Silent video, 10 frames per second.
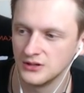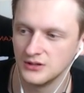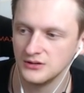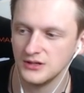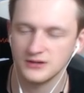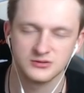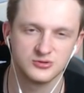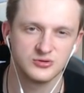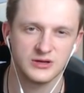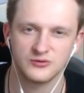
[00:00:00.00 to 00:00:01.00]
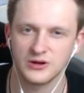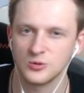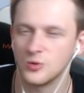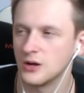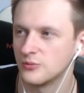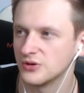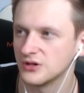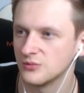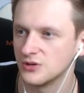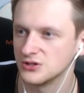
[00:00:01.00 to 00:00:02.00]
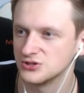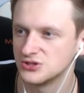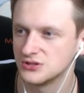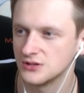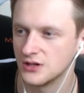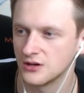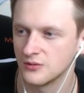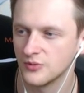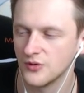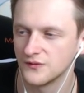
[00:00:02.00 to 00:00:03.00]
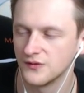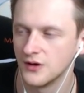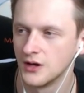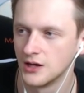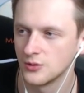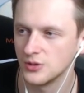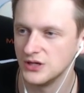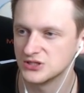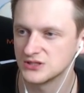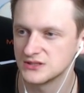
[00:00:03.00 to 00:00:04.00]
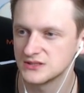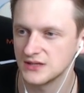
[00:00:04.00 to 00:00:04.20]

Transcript: to get rank 1 pretty much in both regions.